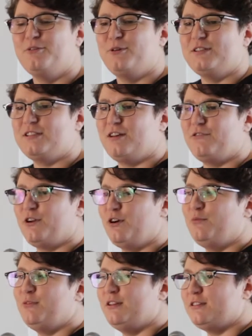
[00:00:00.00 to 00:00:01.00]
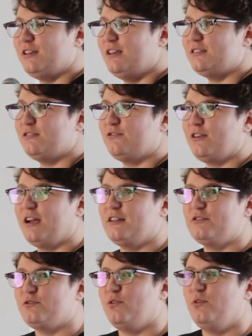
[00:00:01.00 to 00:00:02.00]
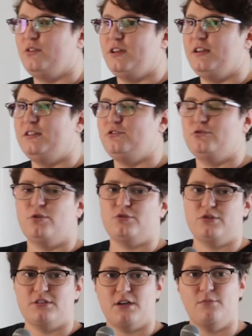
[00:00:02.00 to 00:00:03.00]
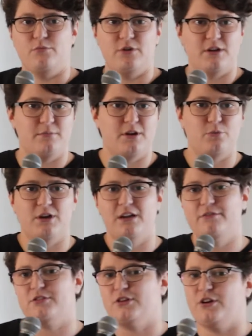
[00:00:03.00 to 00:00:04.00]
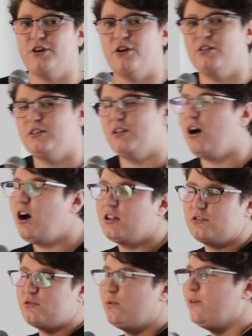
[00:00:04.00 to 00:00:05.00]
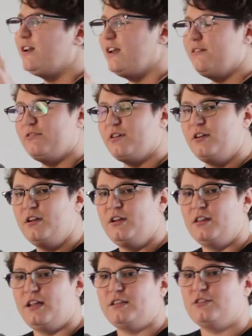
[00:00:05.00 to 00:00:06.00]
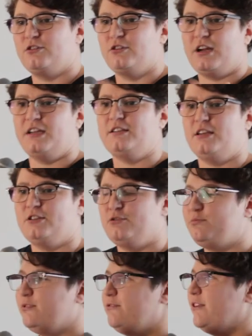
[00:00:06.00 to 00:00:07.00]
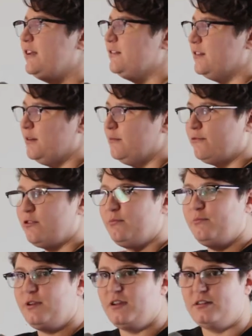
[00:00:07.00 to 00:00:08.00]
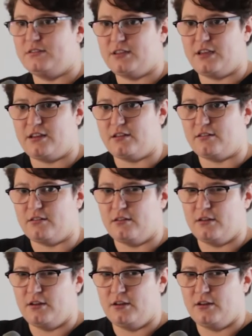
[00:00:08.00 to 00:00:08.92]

When stuff at home isn't right, or they need to talk to someone about whatever's going on in their hearts or whatever, that's a good idea to prevent them from being taken.